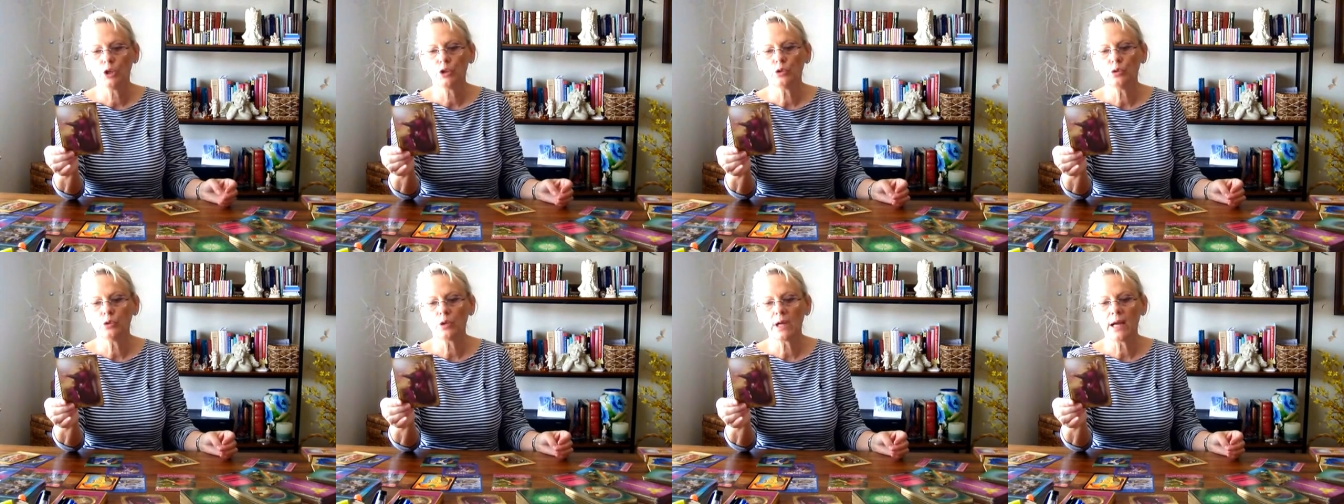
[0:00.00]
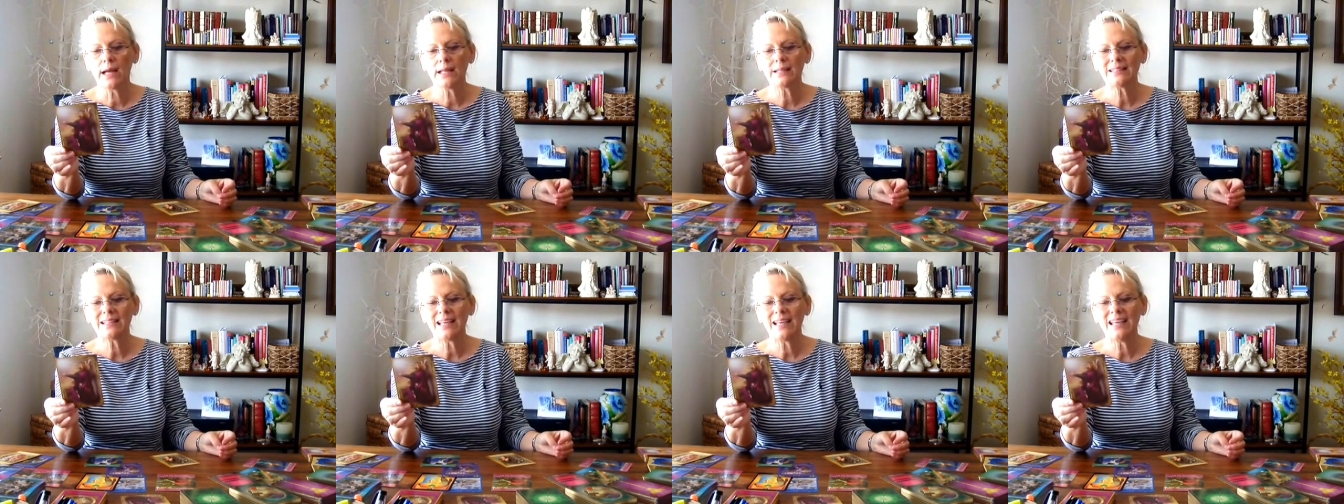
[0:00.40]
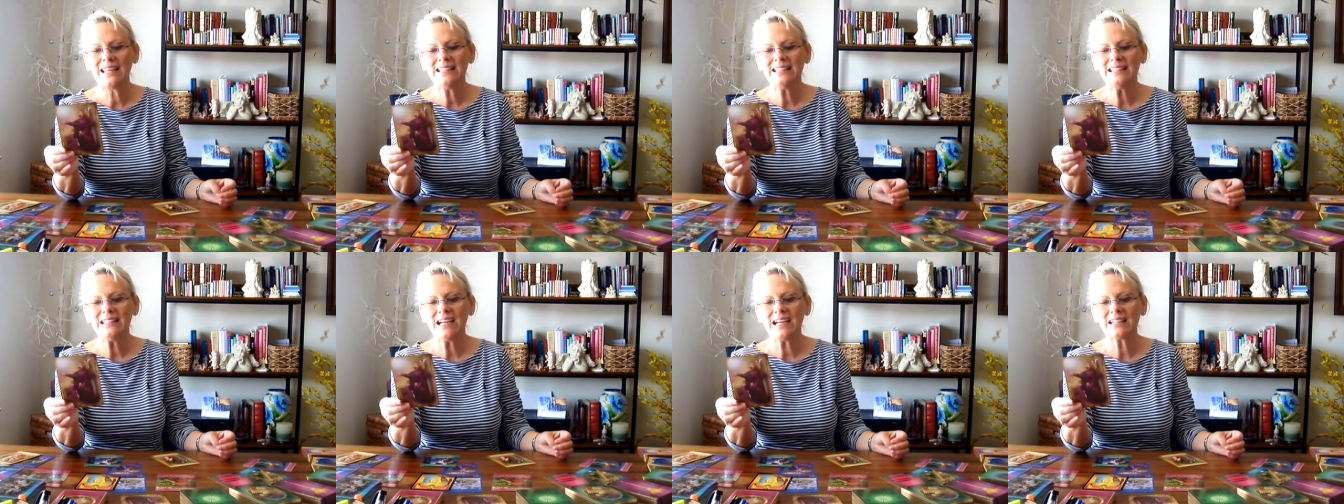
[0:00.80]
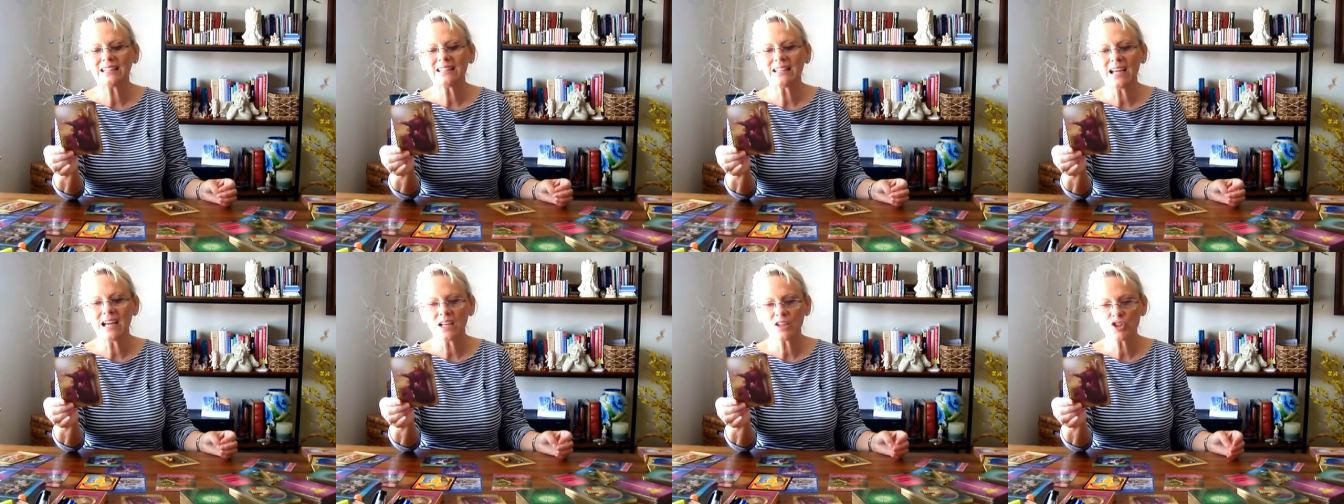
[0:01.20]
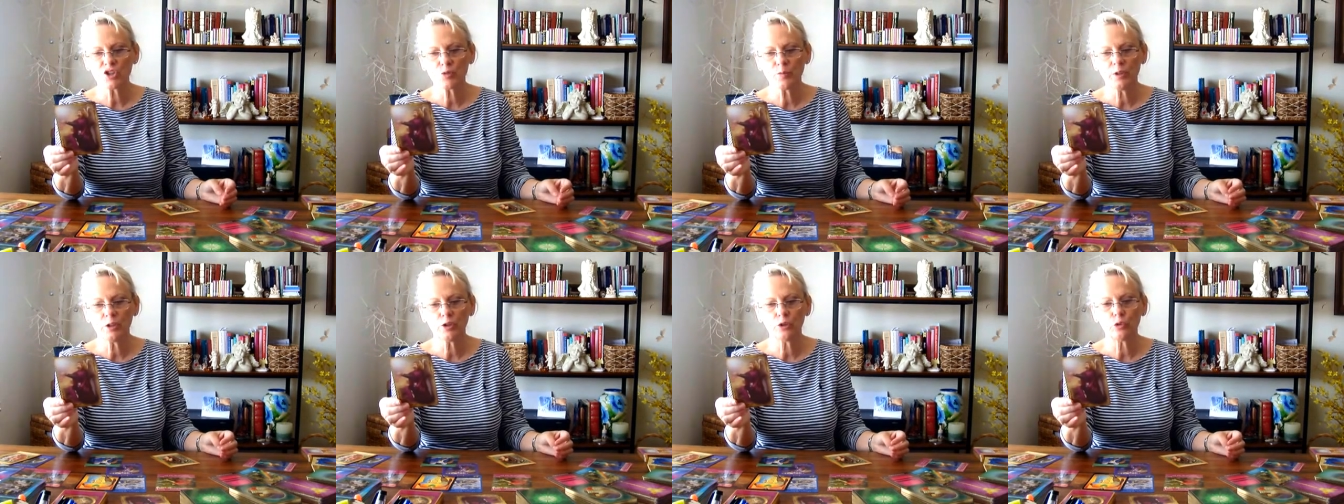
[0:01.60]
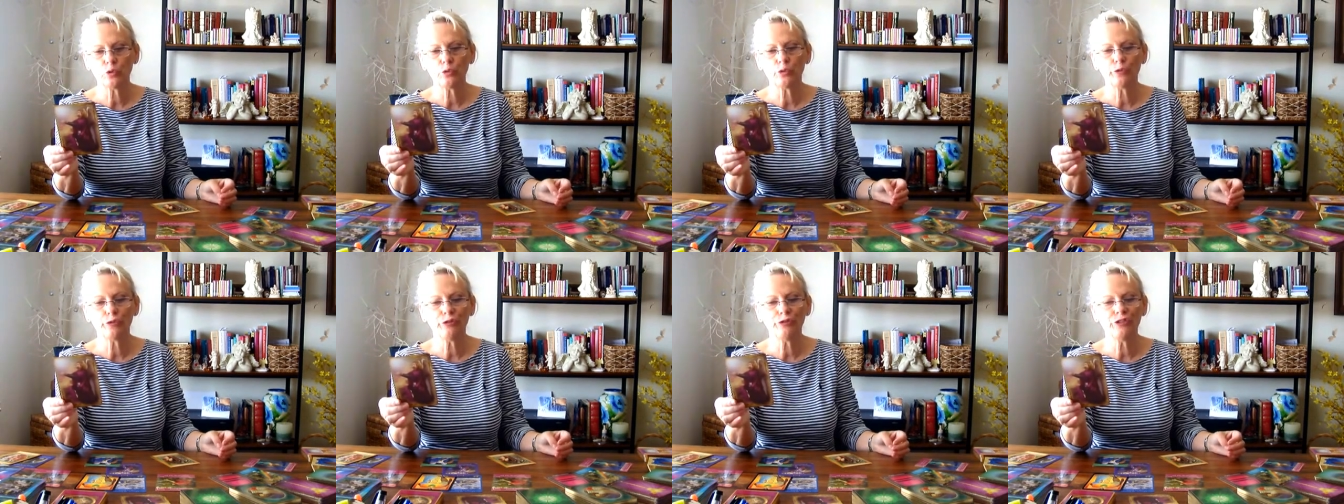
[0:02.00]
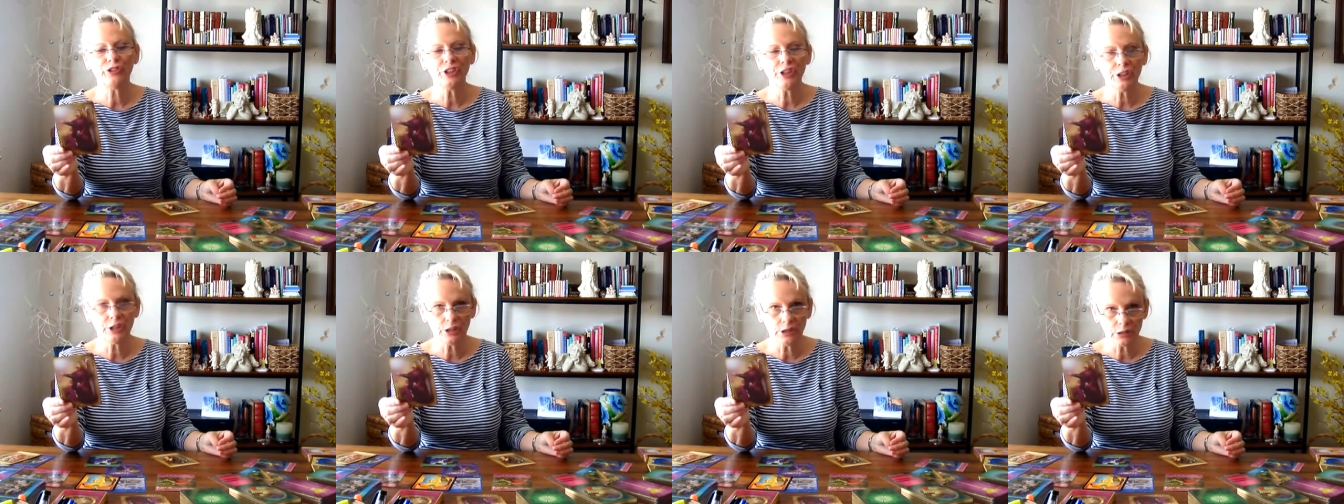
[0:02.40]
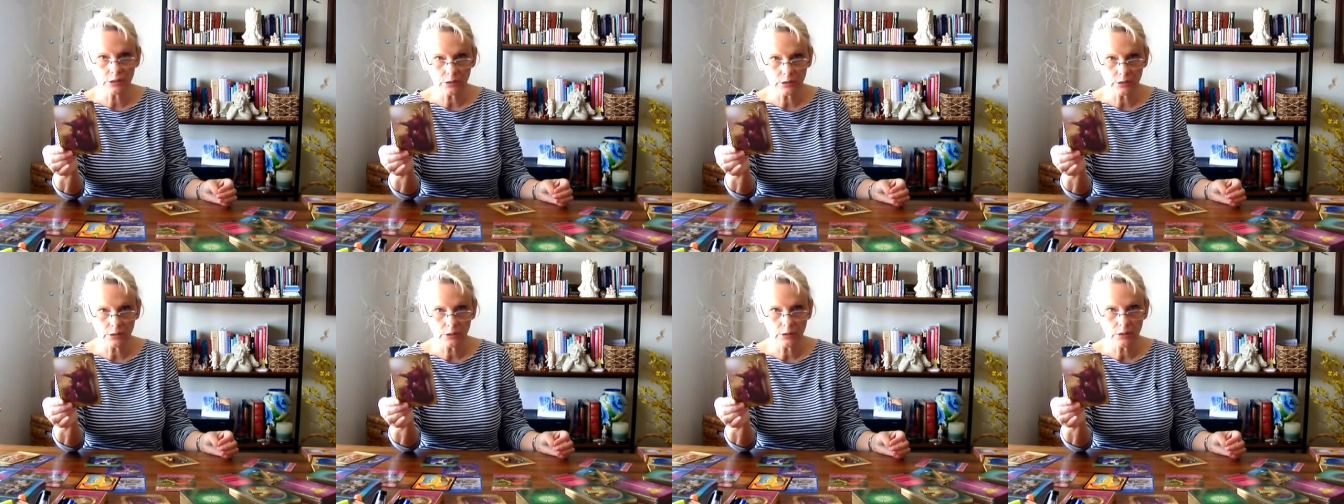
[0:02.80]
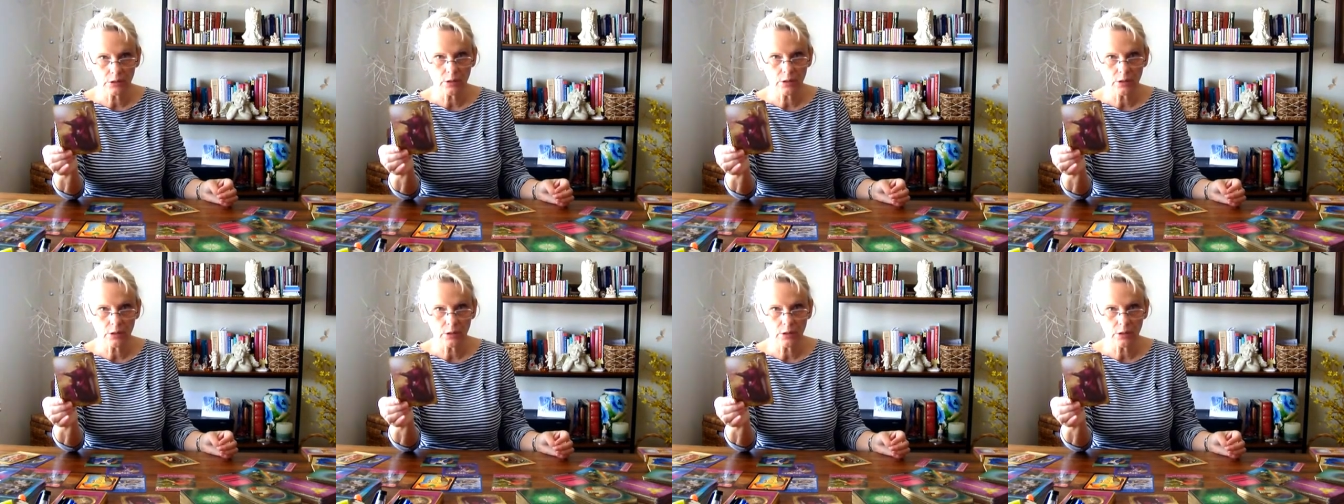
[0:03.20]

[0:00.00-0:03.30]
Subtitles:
to cut any attachment to fear